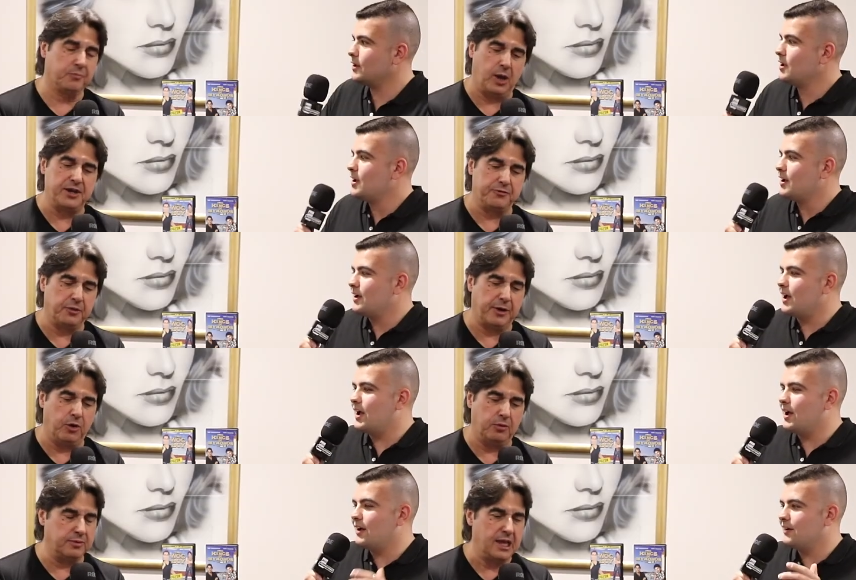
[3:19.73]
Speaker 1: Wonderful. They're
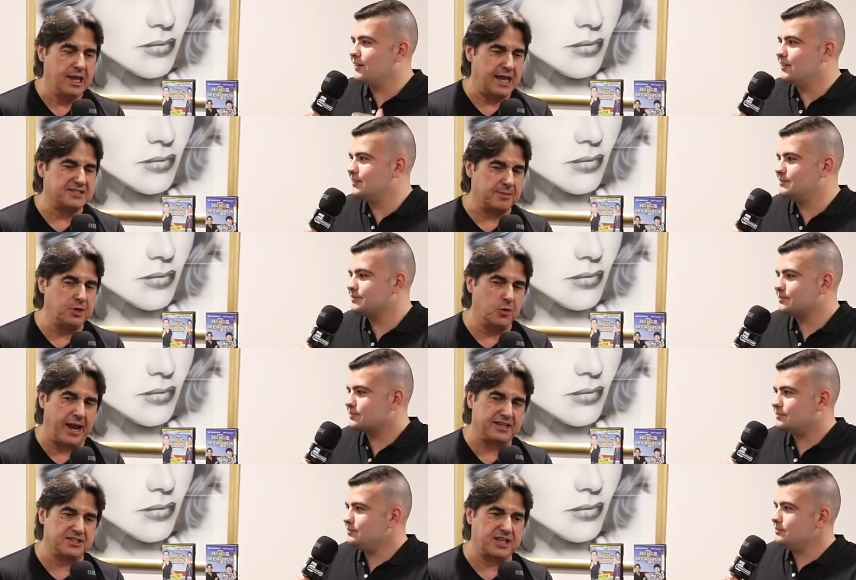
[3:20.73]
all and some new
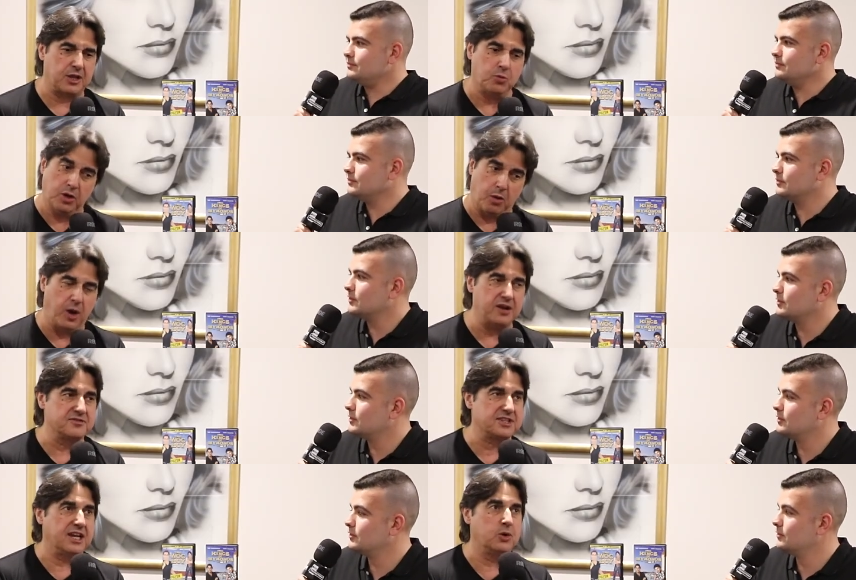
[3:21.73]
actors that you won't have
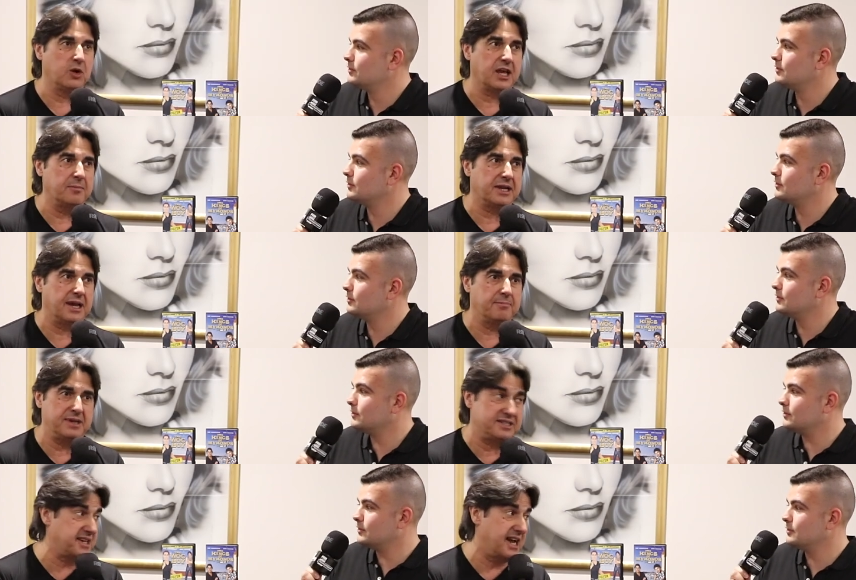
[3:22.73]
seen who are going to become
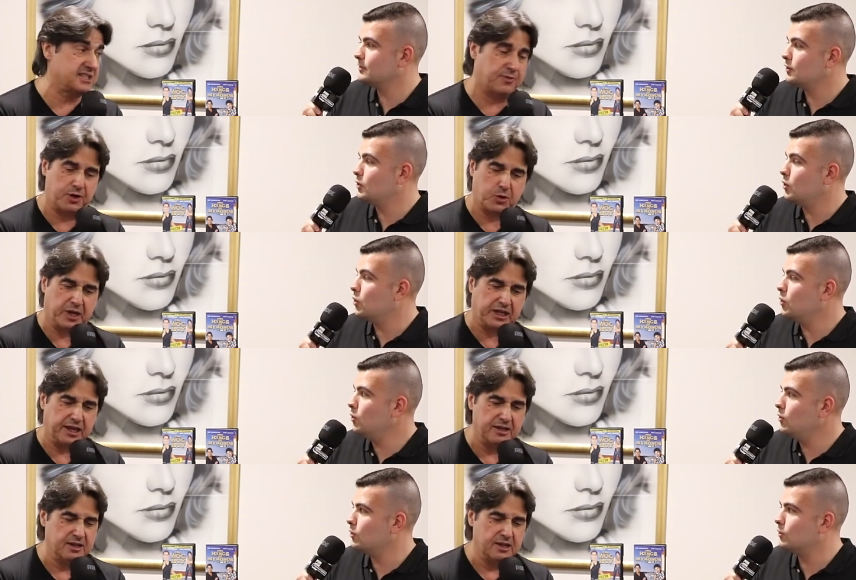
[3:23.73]
big stars very
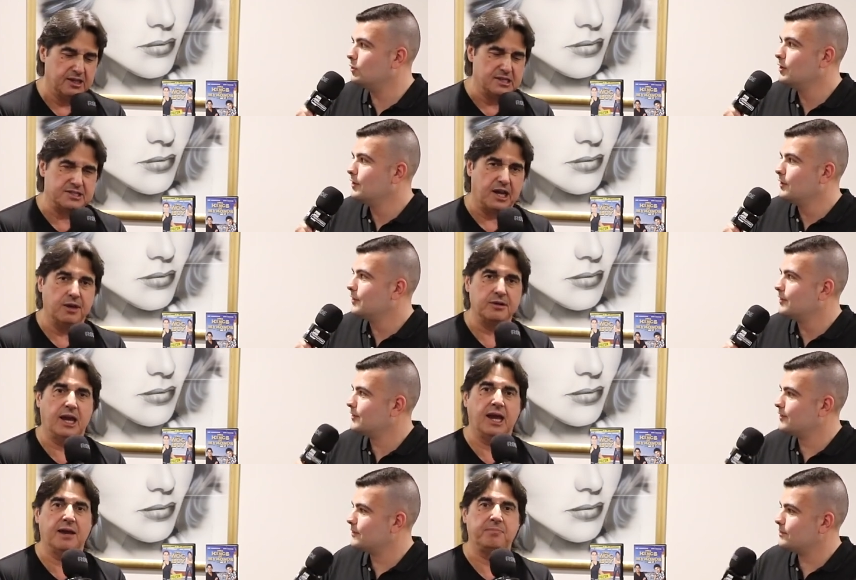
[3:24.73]
quickly. Ooh. So
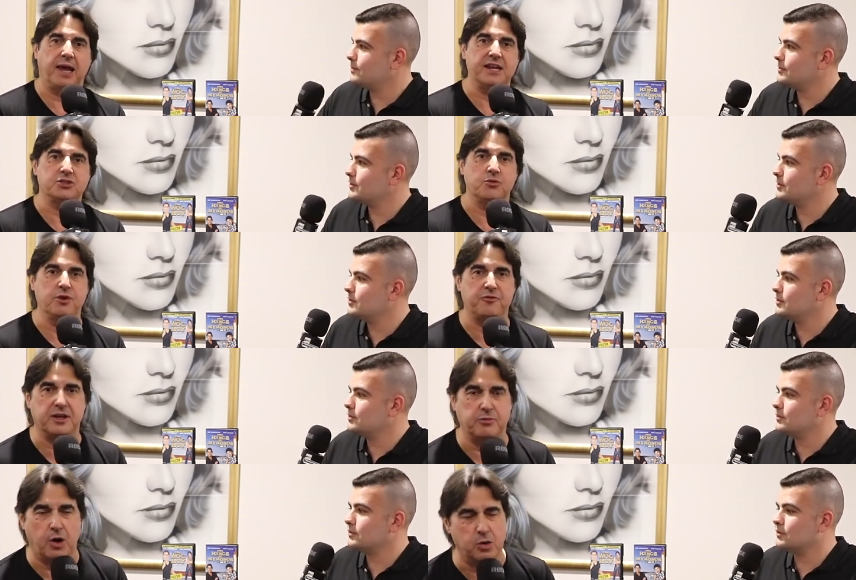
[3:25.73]
uh, playing
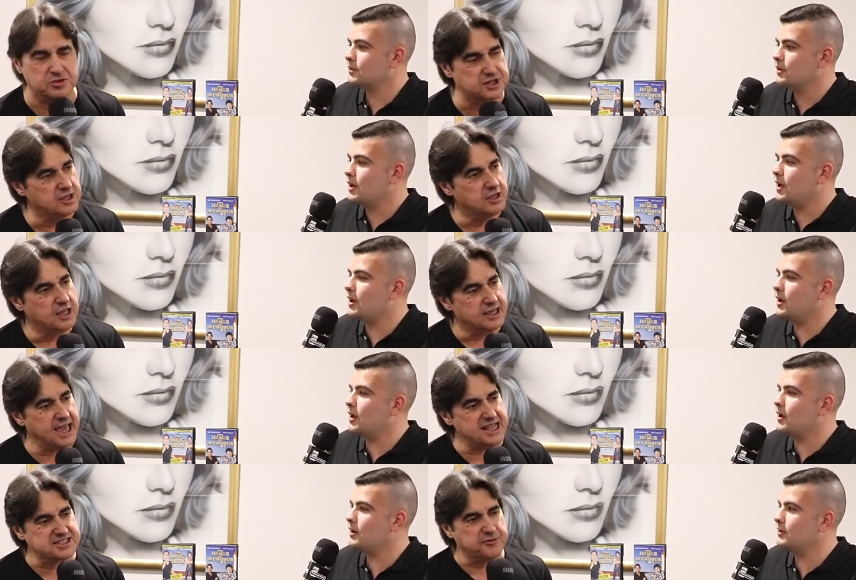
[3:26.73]
terrific roles yeah,
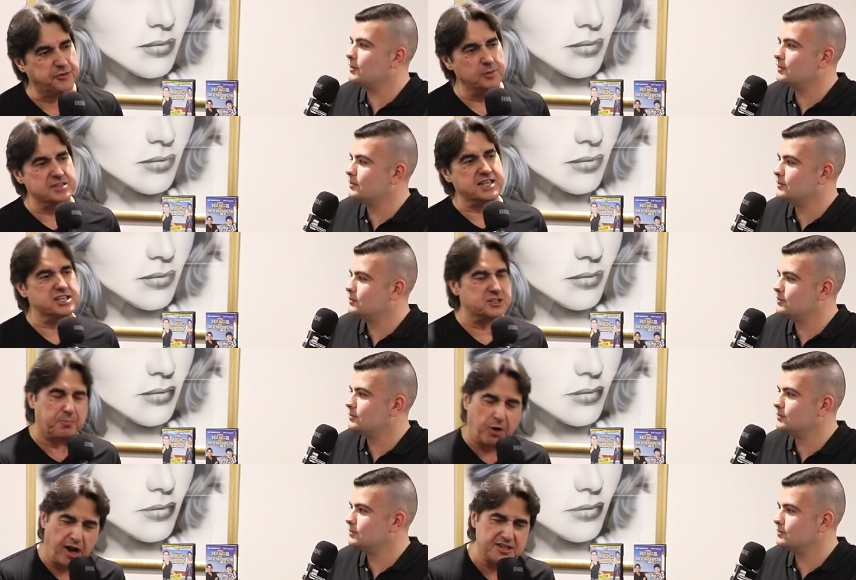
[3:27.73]
it's a film that's going to
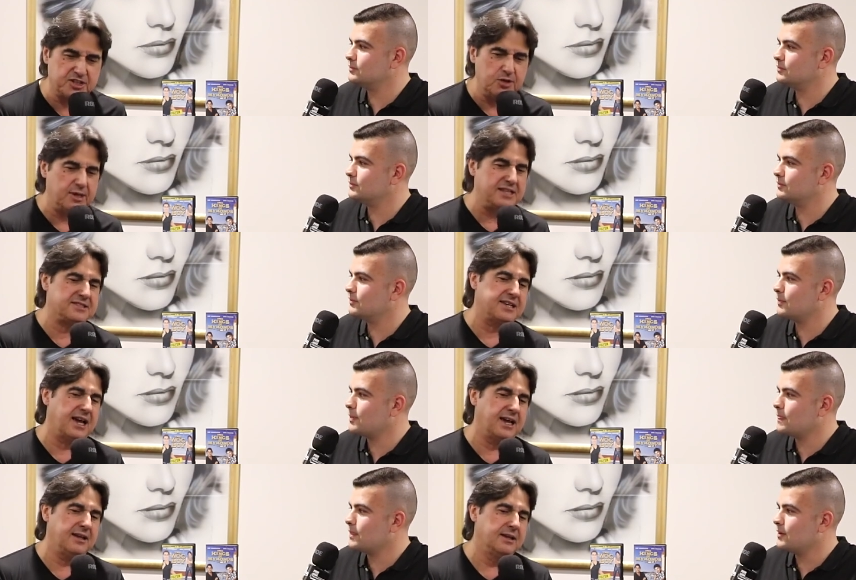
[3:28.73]
surprise you. It's,
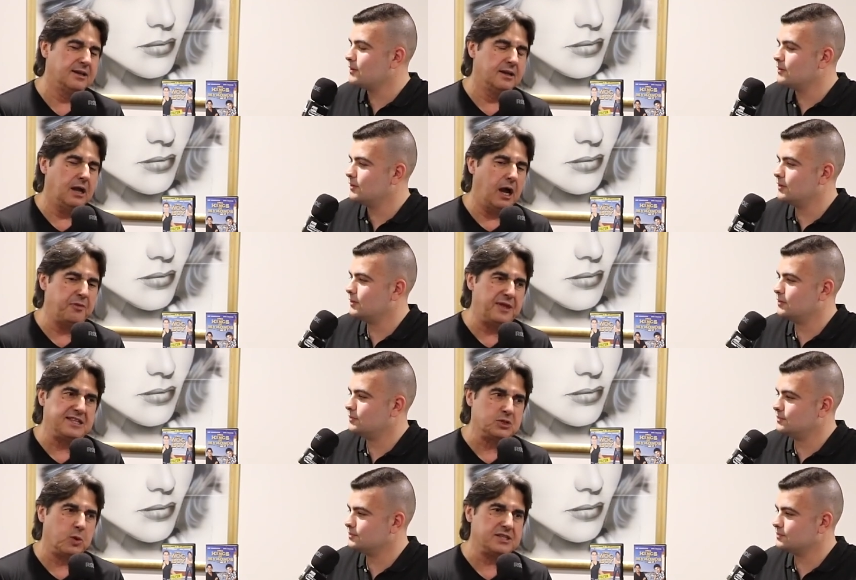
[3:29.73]
uh, I think
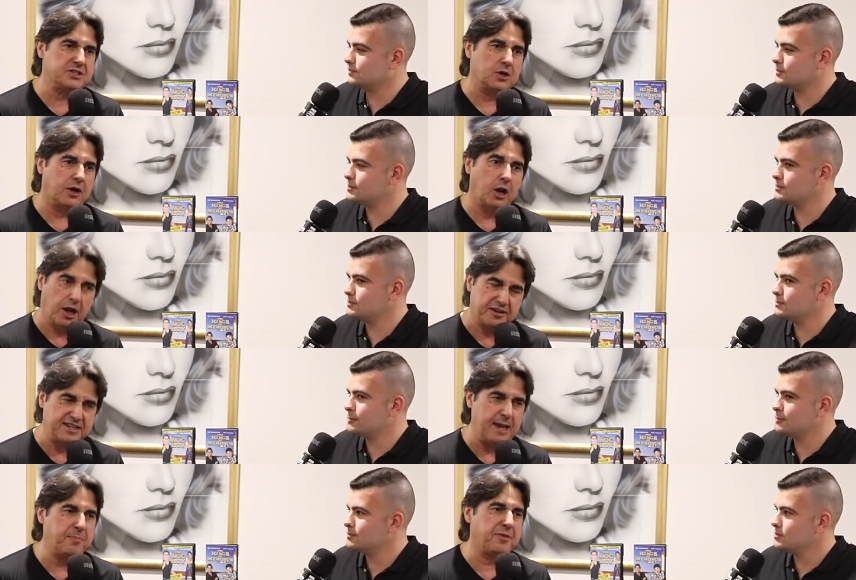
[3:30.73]
this one's got a lot of
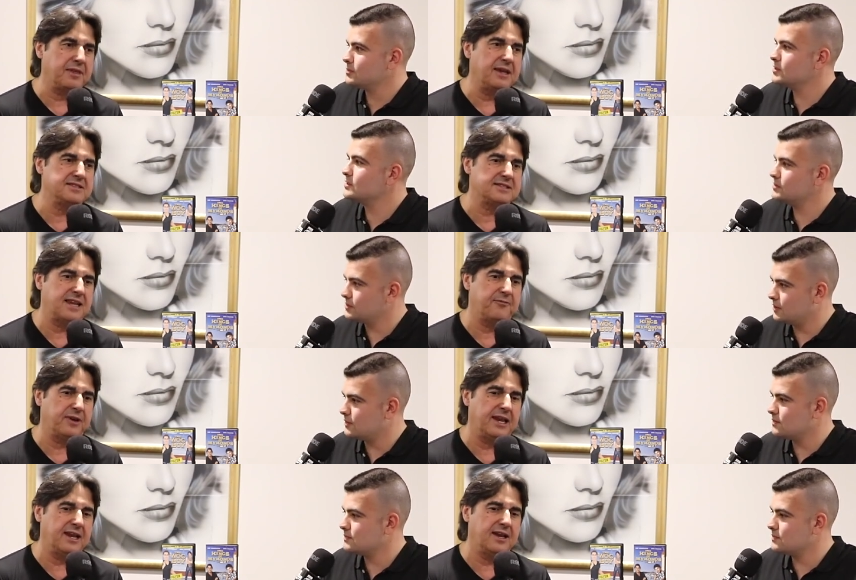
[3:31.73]
depth. It's
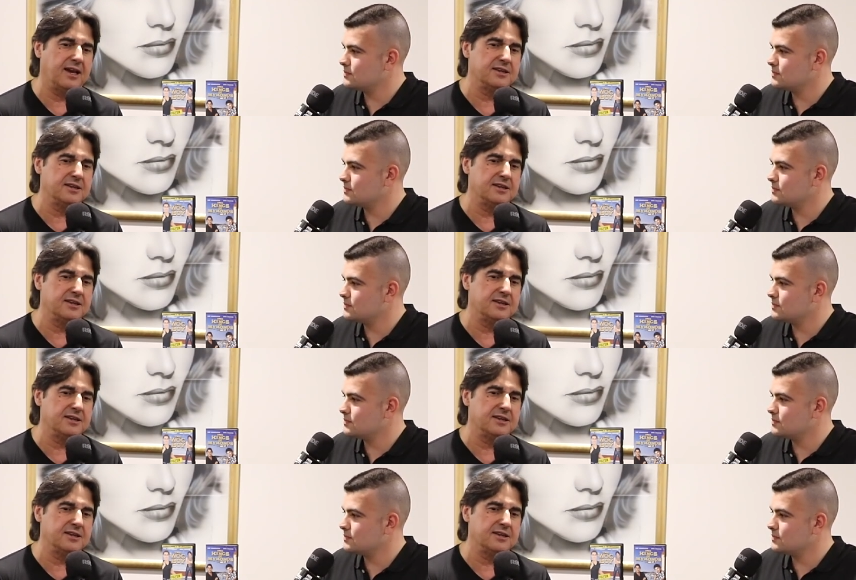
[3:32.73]
definitely uh,